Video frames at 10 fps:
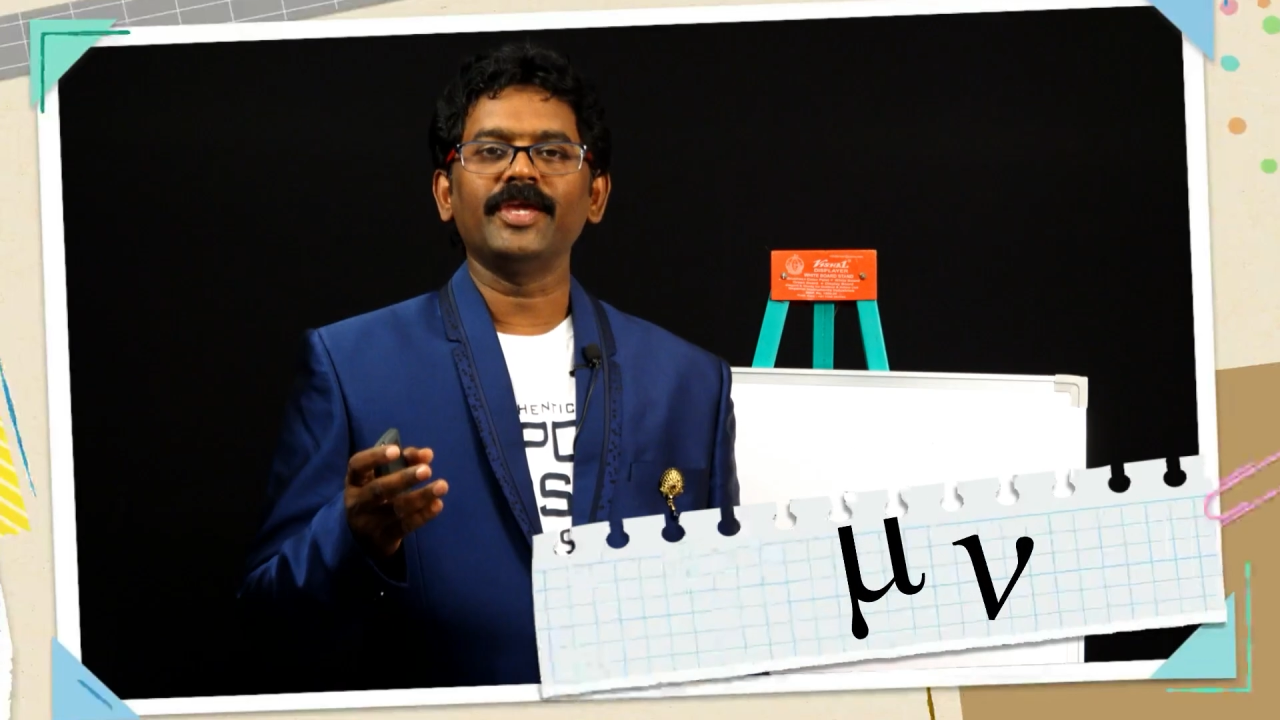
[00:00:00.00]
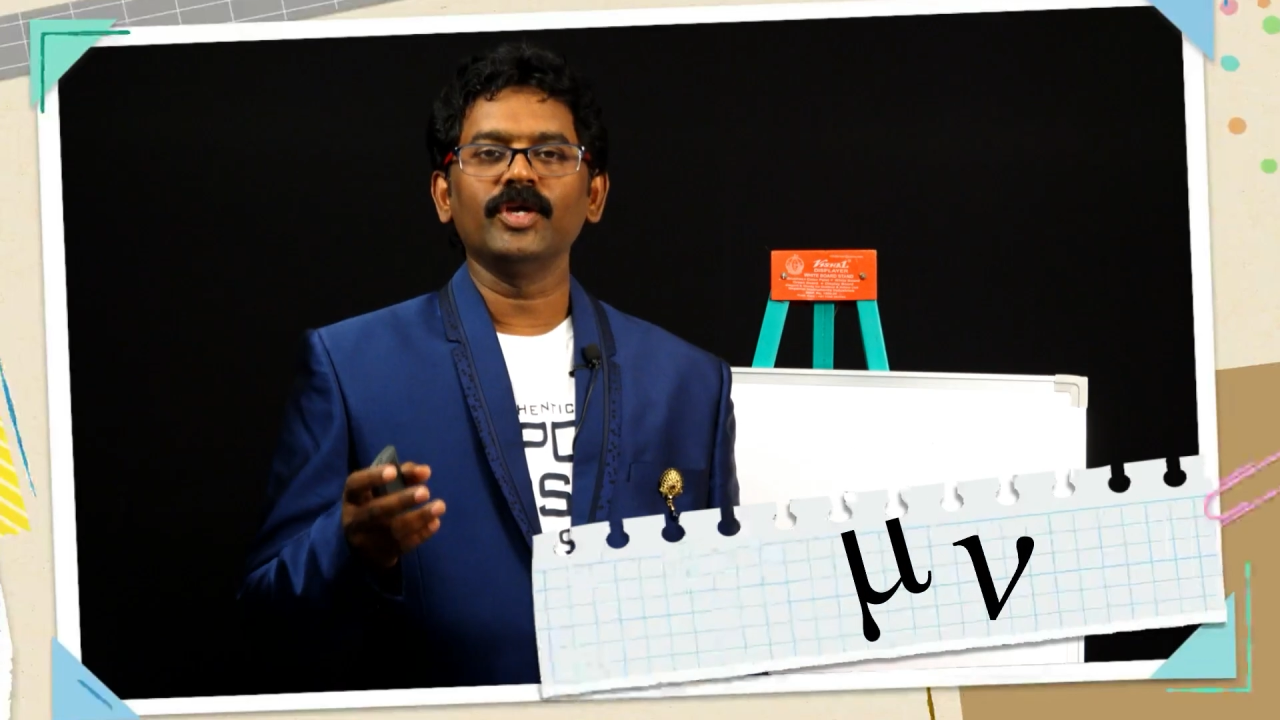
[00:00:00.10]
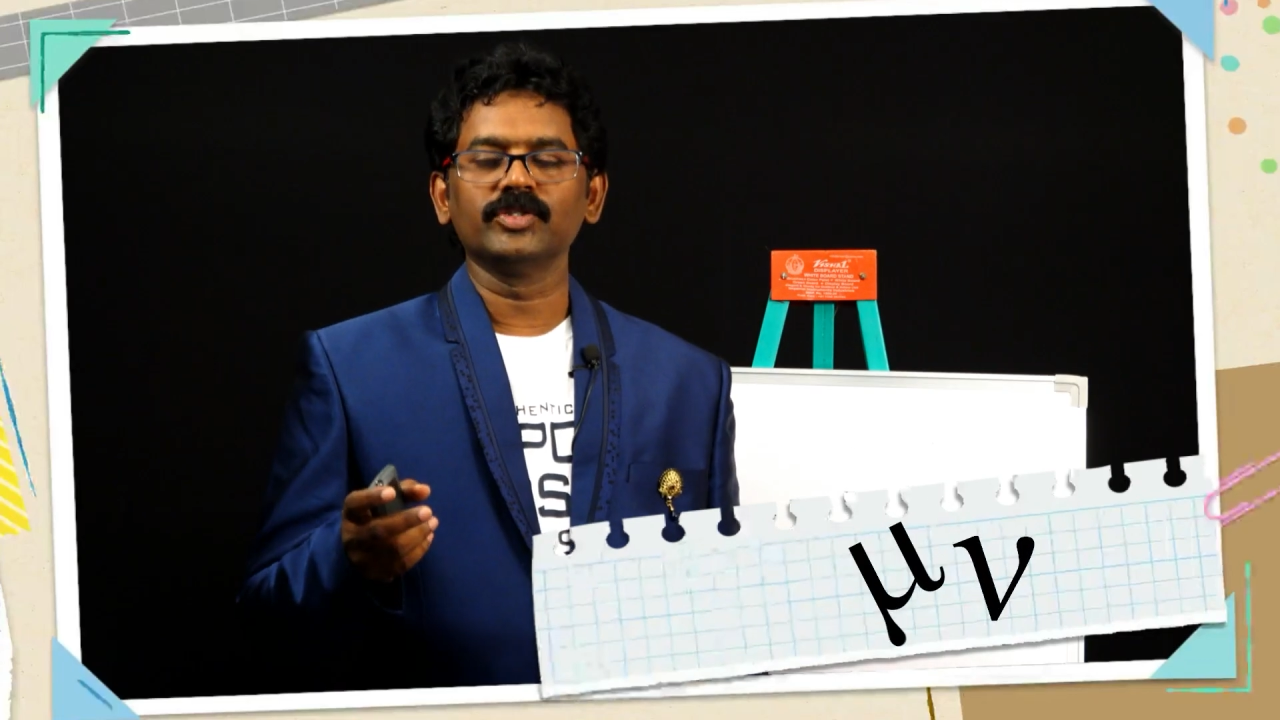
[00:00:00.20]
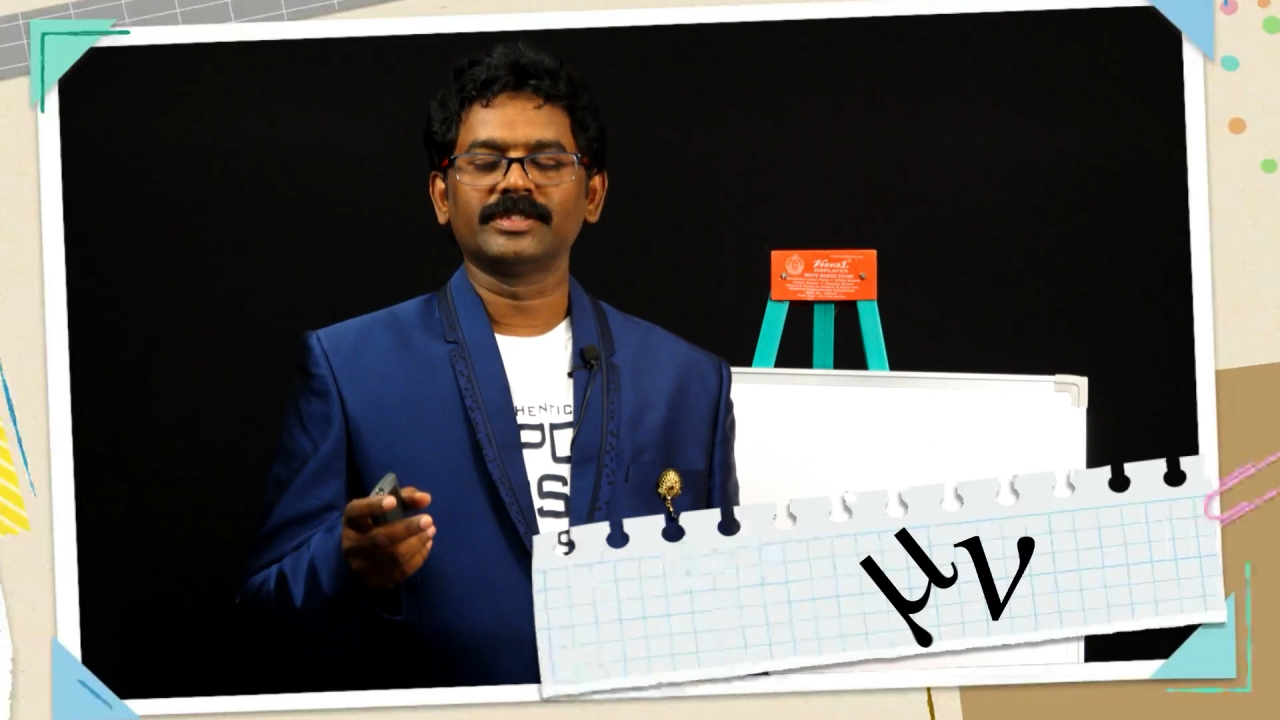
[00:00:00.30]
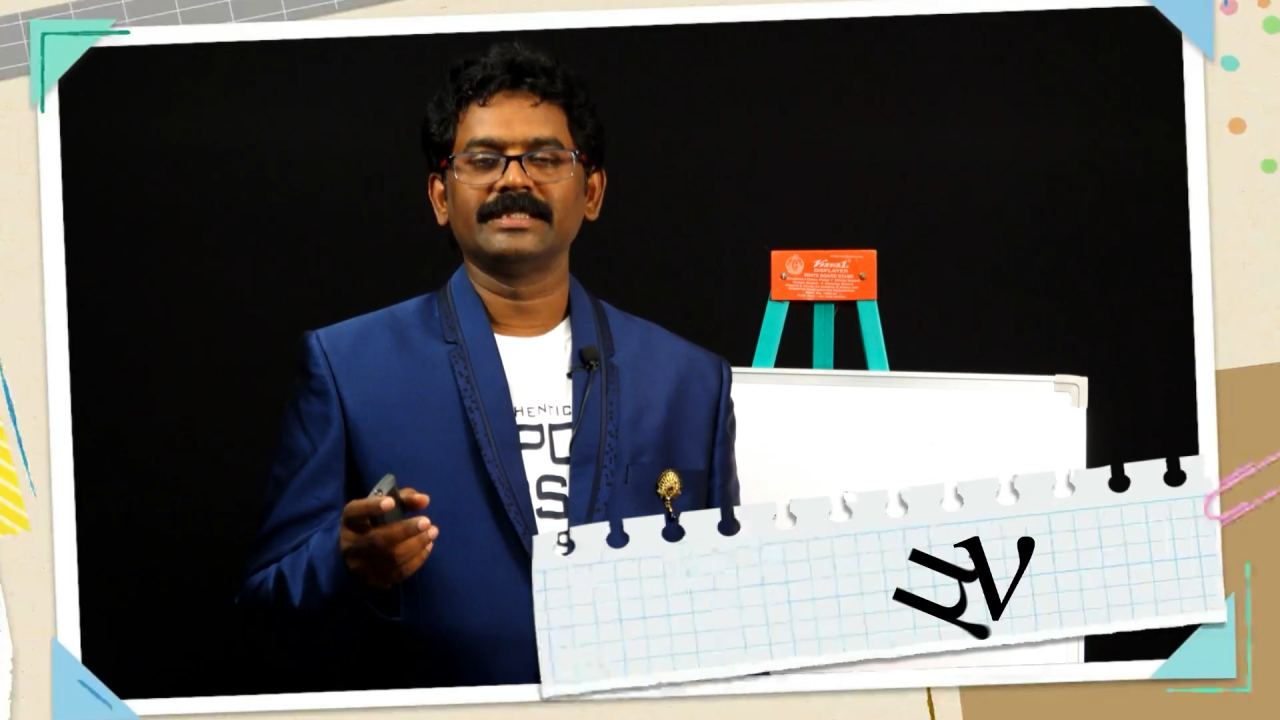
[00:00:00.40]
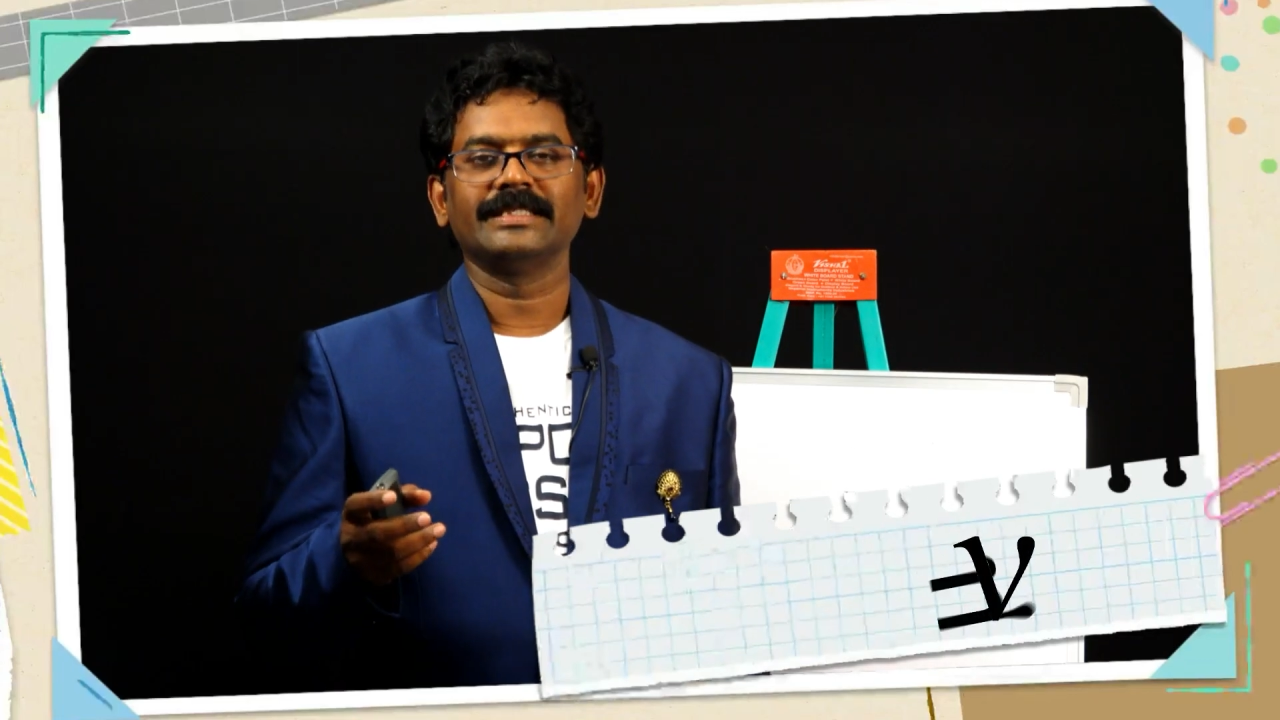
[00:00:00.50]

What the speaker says: use